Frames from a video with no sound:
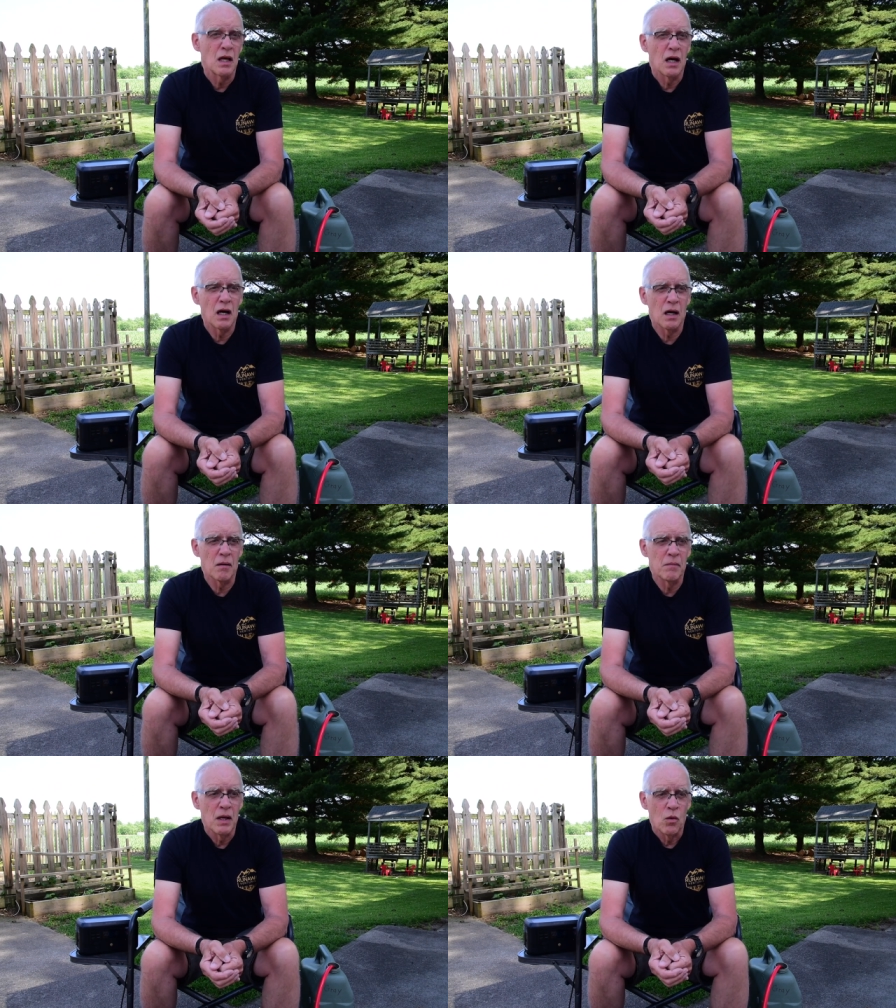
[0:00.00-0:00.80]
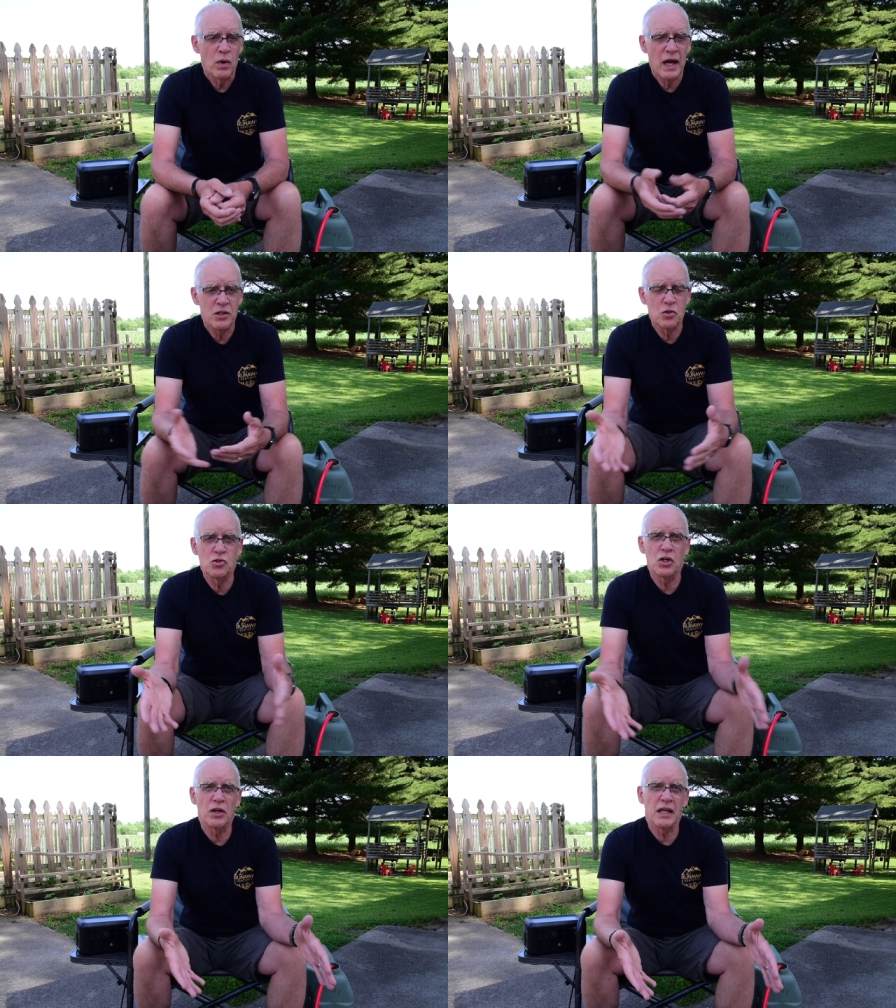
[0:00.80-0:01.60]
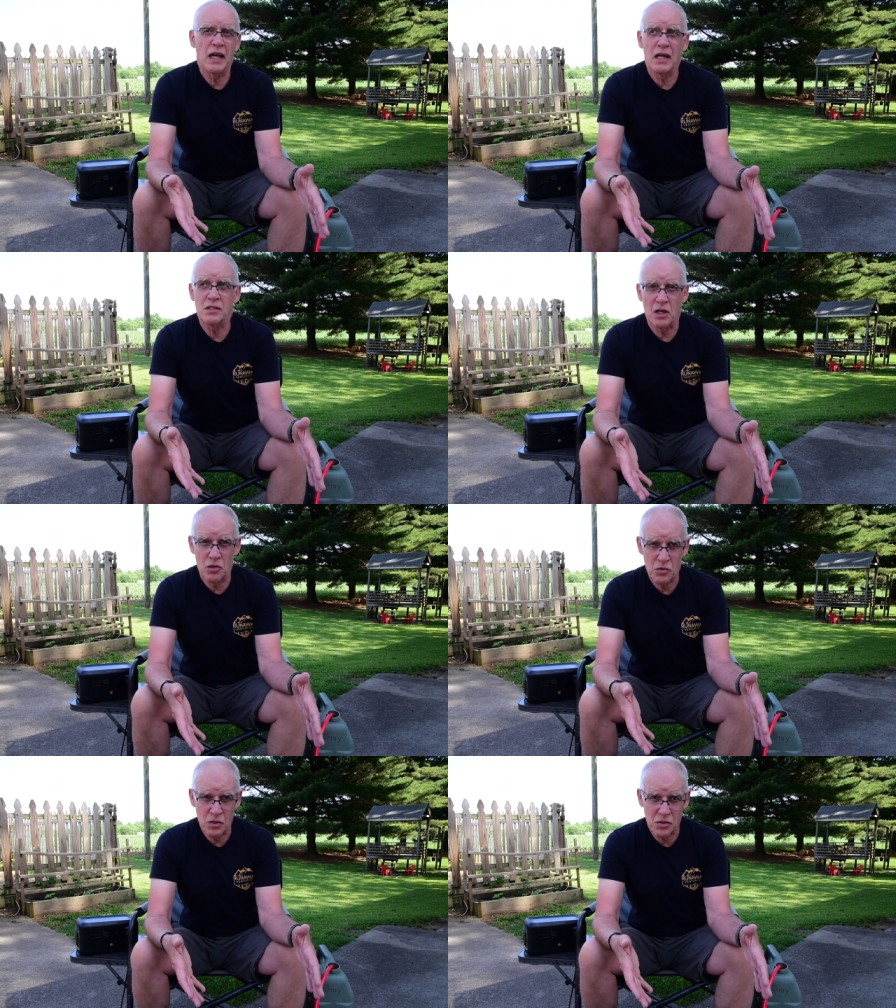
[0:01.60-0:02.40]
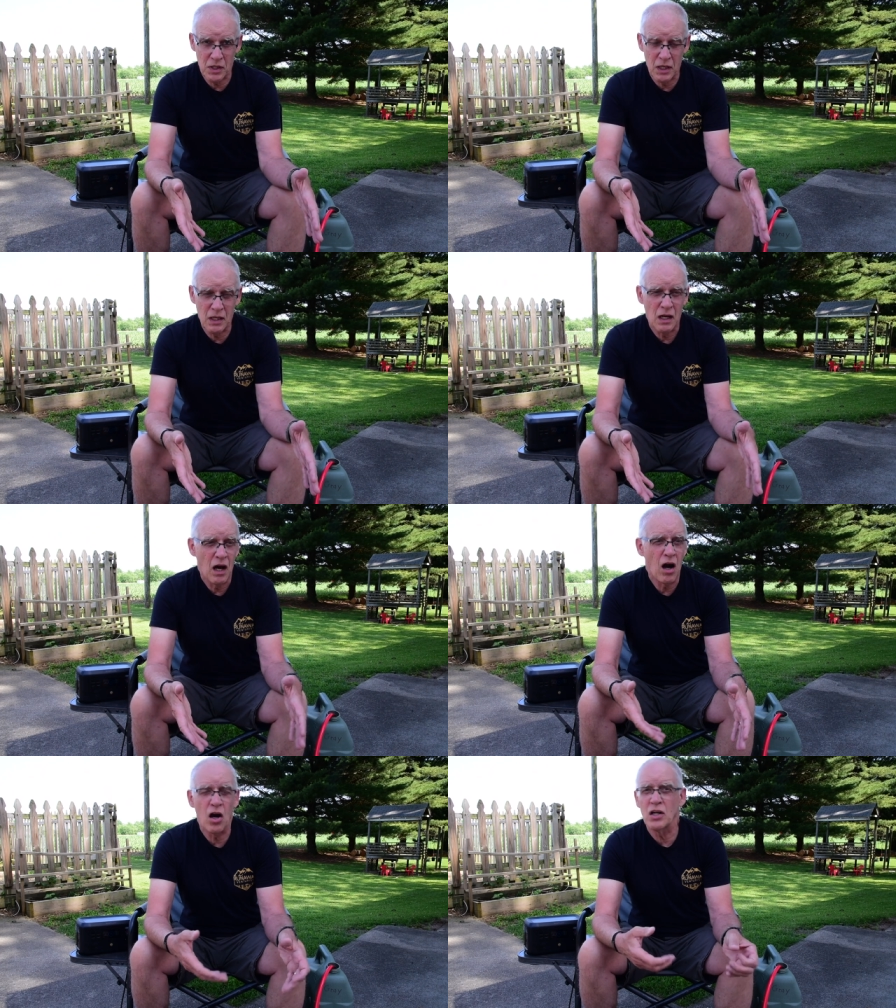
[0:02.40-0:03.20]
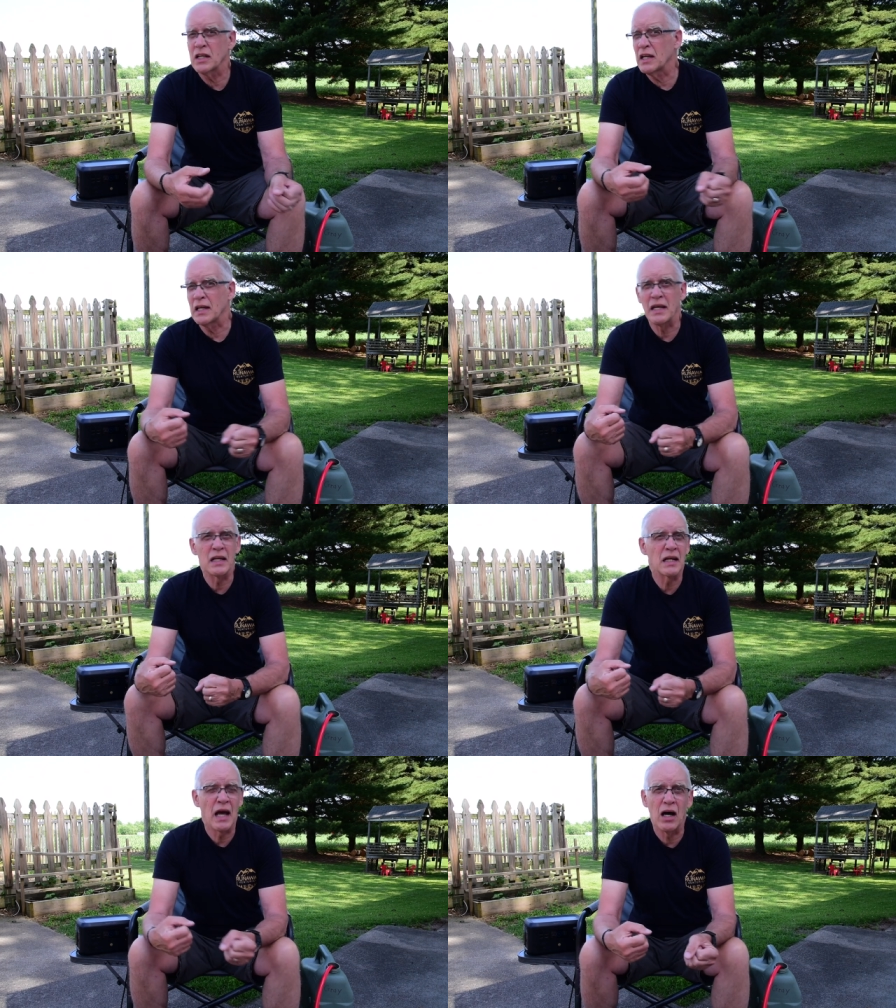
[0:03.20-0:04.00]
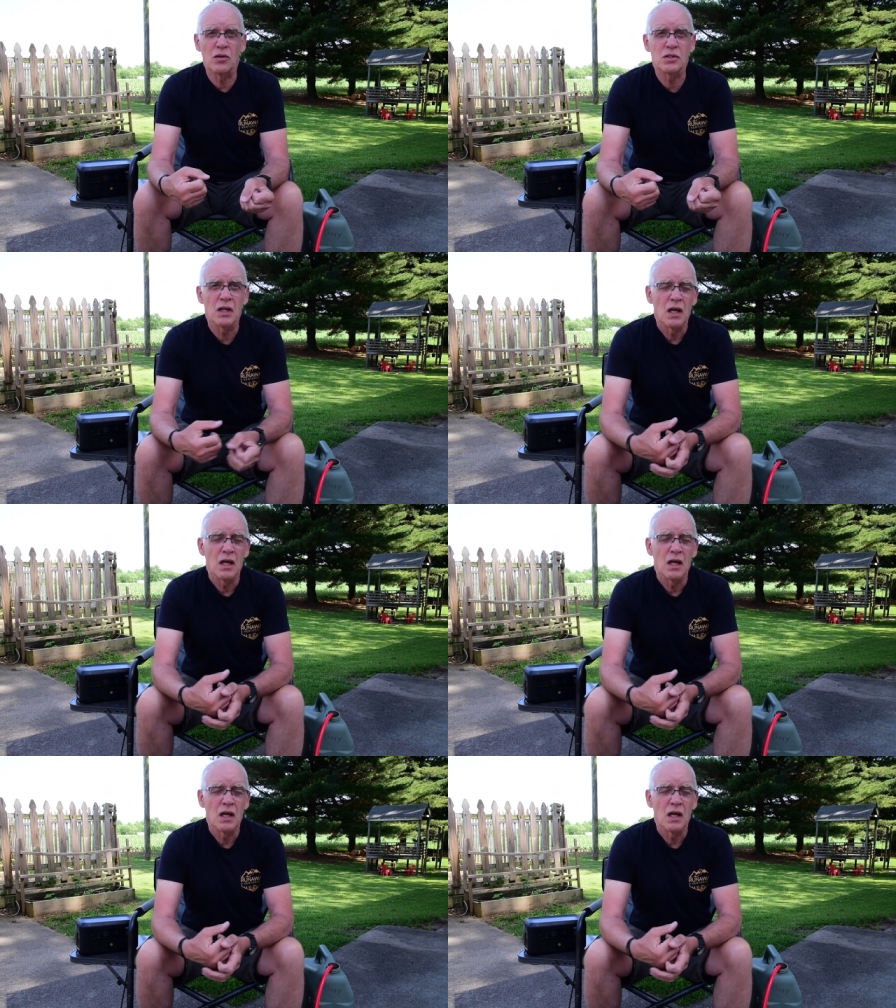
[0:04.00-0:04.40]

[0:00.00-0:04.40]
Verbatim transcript: Um, we had two jerry cans under the sink, hard to get in and out,